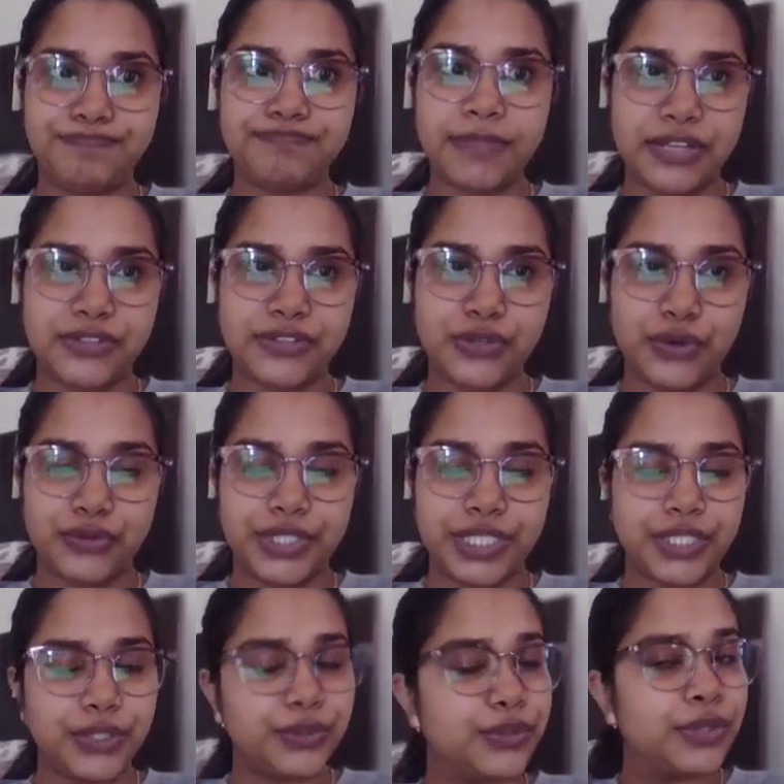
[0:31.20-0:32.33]
as you already
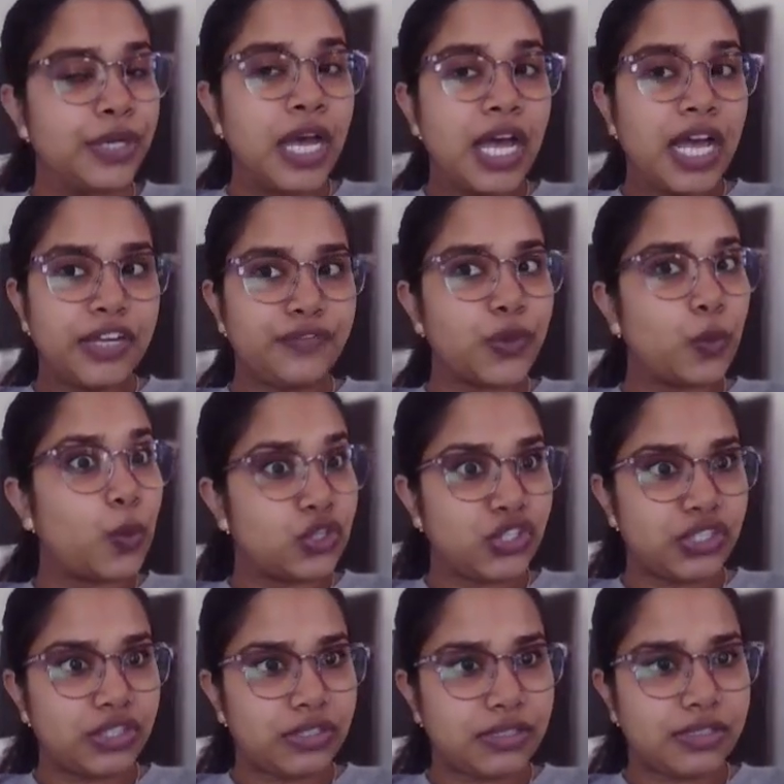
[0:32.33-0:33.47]
know, if you're
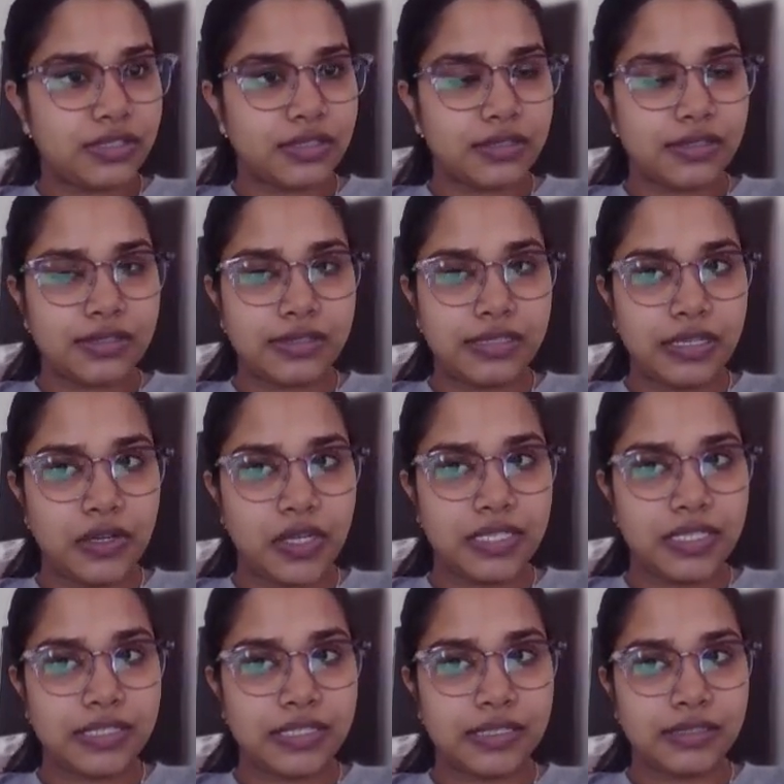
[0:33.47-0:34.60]
watching this
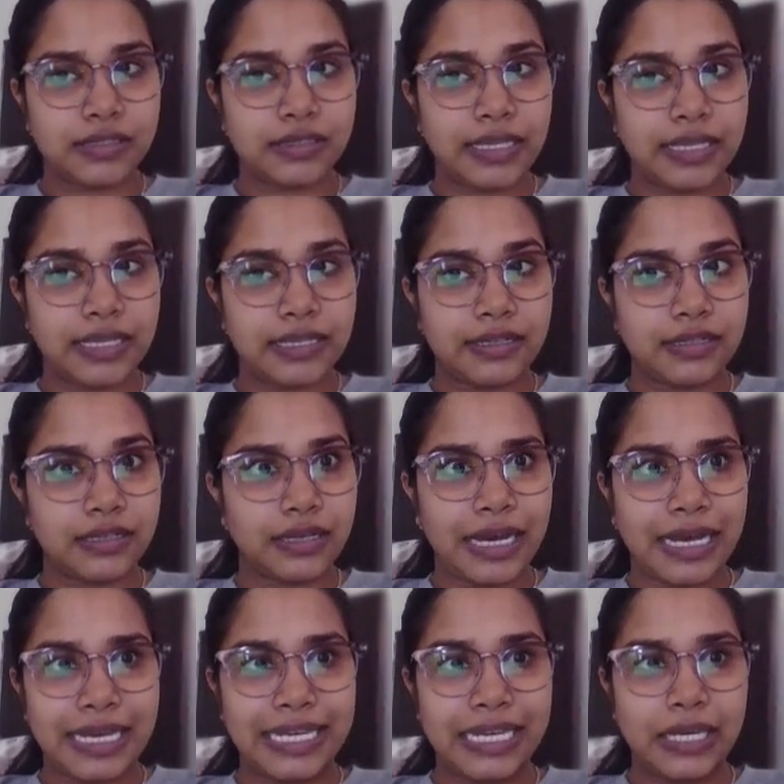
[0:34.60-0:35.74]
series, then
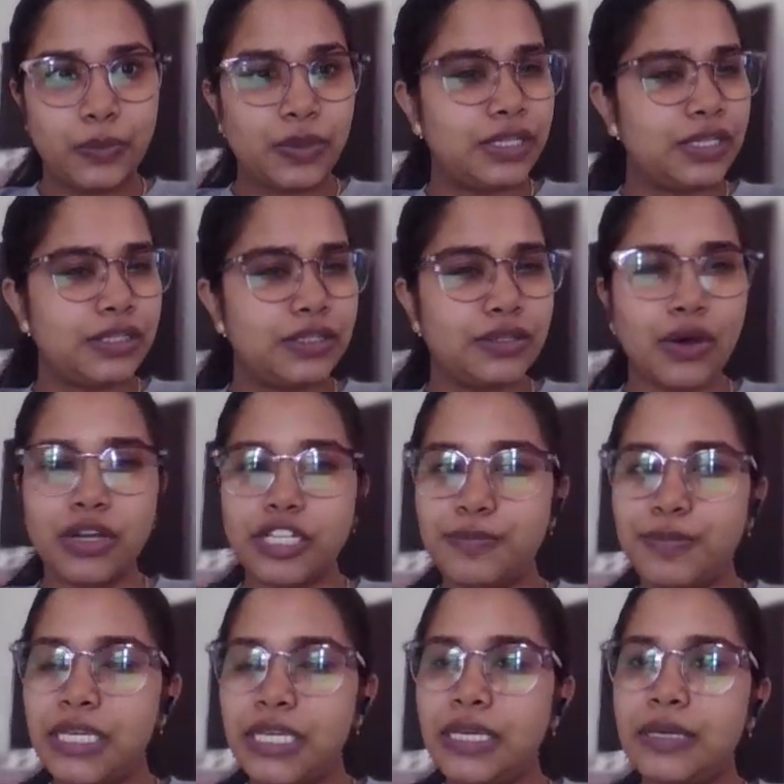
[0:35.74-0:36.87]
I will not
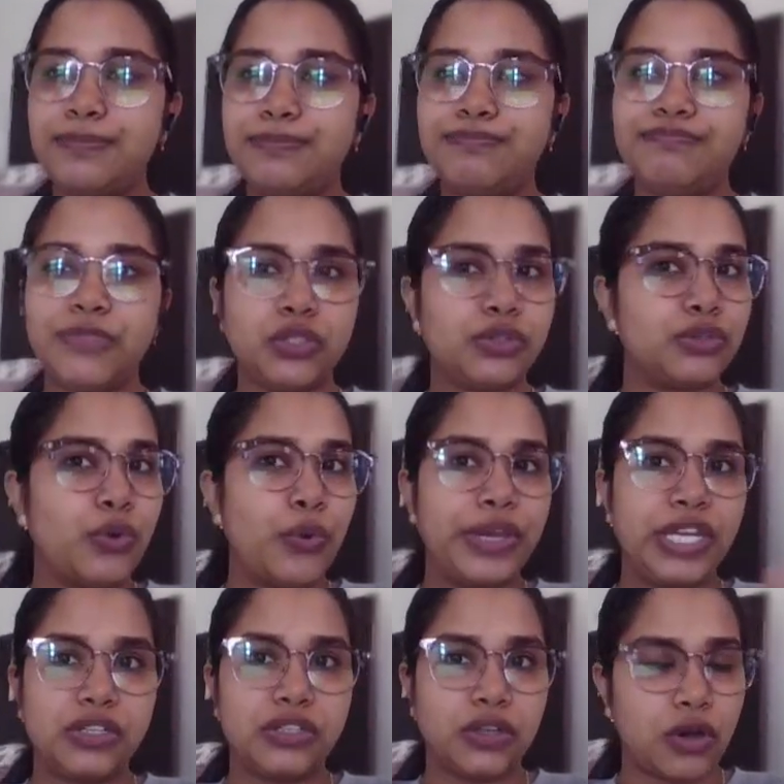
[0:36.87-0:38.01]
be
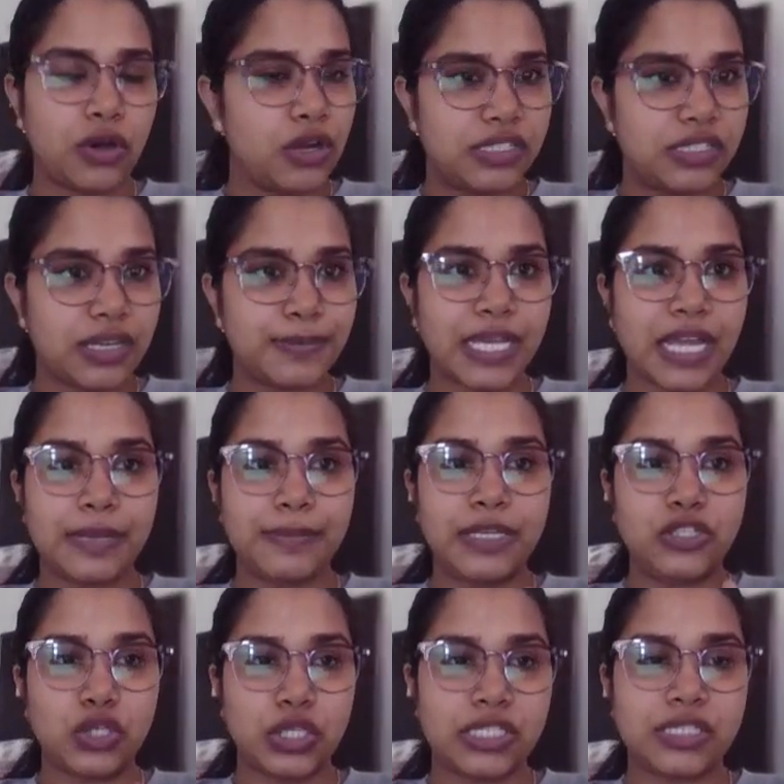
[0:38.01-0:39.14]
going into the concept. I'll be
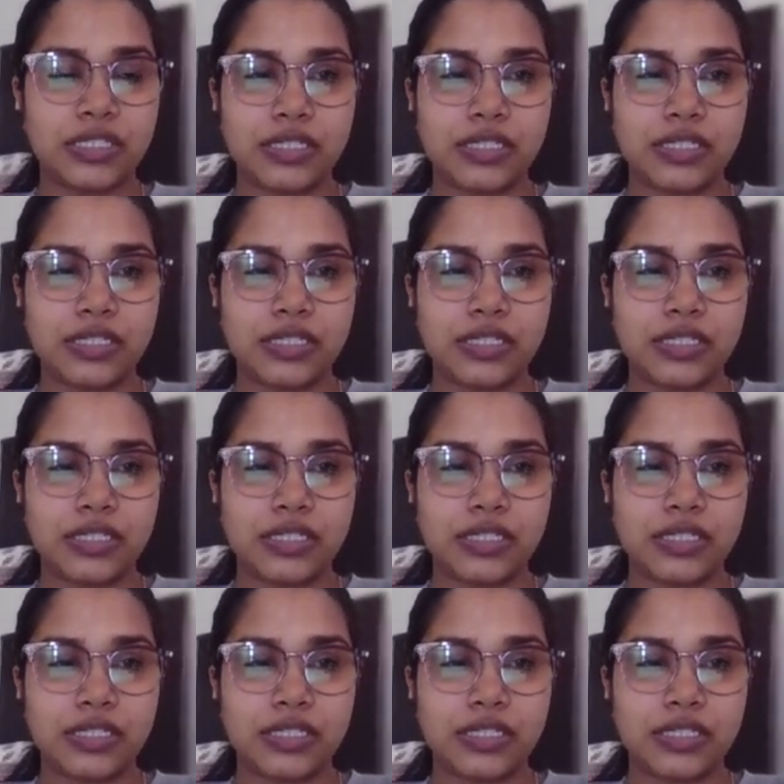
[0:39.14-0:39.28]
just